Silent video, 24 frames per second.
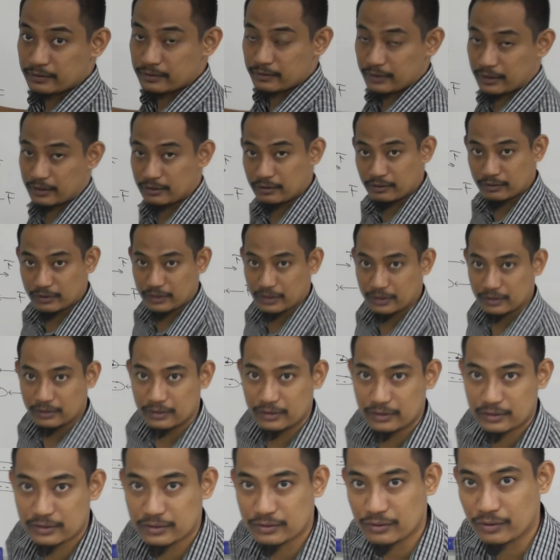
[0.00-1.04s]
Right? Okay,
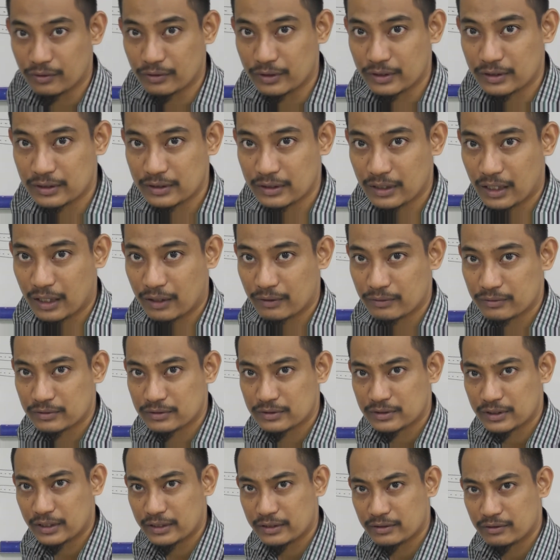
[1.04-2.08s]
it's already
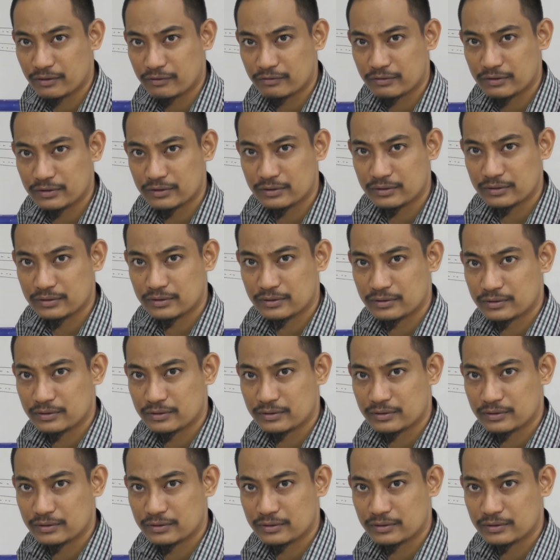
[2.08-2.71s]
outside of the.